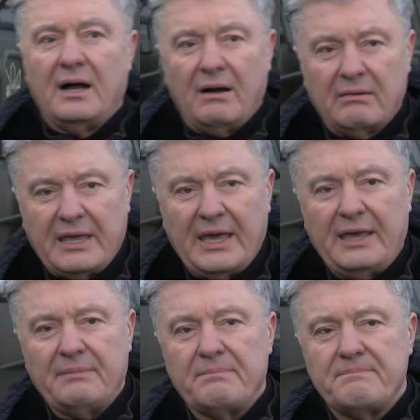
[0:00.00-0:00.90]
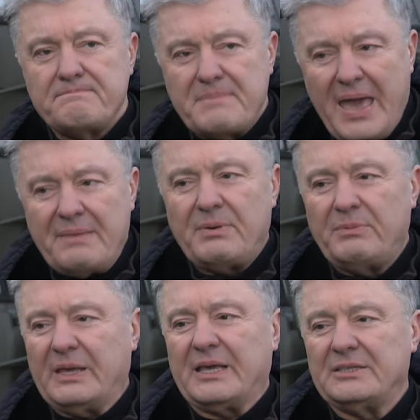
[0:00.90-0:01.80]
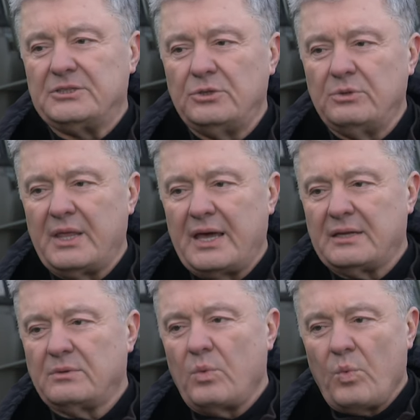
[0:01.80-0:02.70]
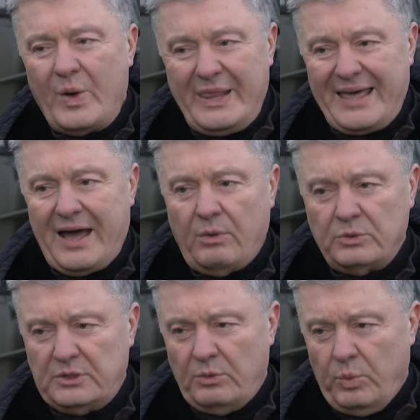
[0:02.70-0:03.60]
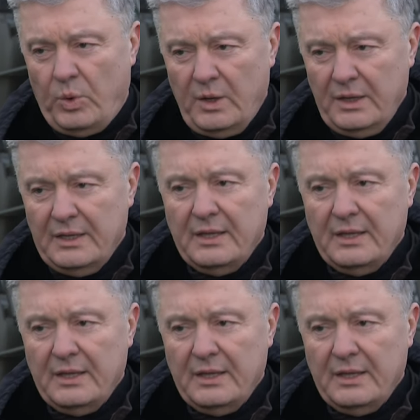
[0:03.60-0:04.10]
okay, maybe we can do that without the war,